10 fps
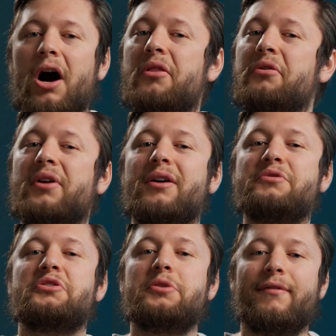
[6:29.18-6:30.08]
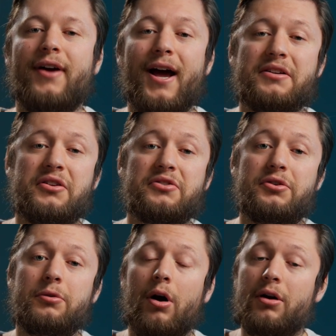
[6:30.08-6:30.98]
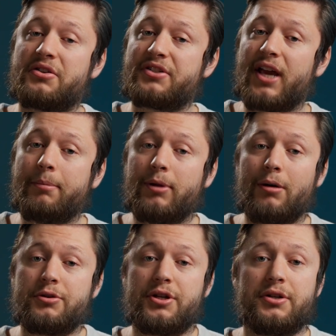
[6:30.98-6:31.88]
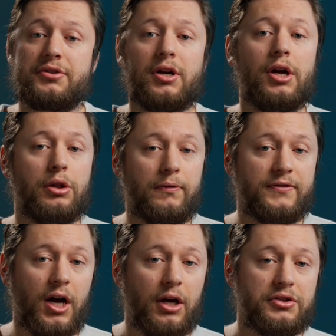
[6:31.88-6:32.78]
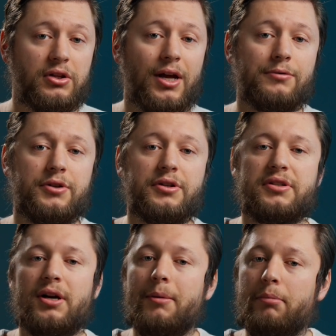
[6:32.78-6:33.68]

Other lounges you have access to are escape lounges, Lufthansa lounges,